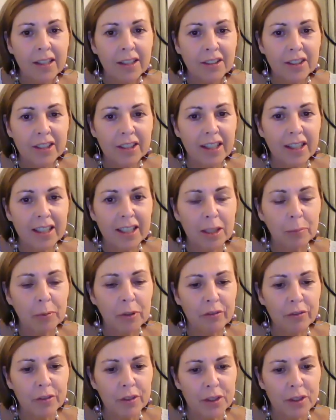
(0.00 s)
to get a little
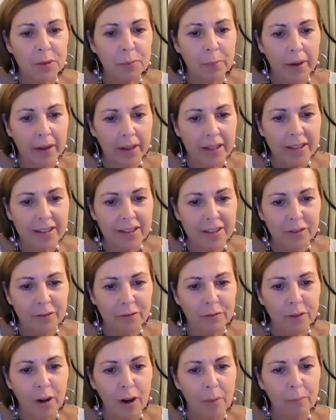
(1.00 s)
bit of respite
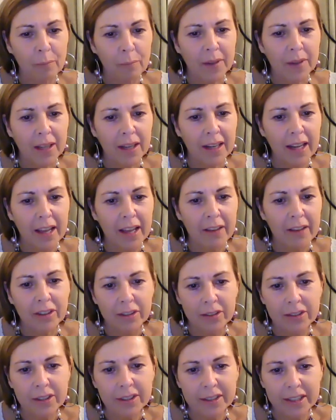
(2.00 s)
from
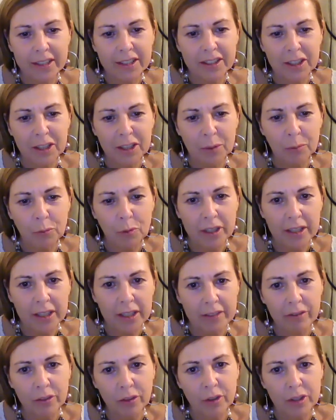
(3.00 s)
eleven to six in the
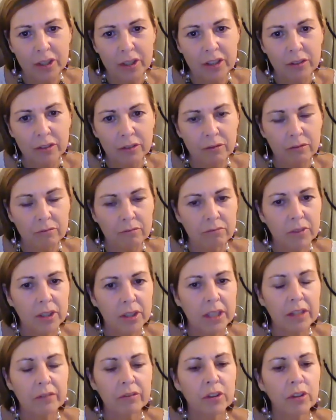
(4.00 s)
morning, even though you didn't
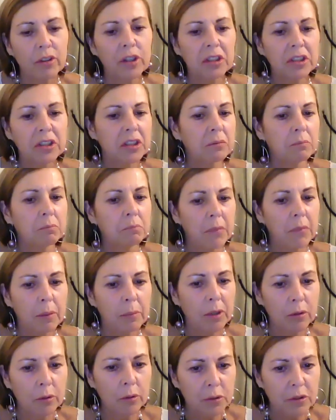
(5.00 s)
even though you didn't
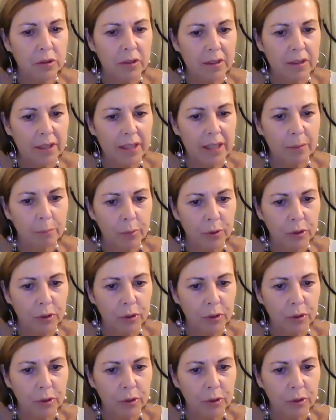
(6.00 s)
maybe go to sleep,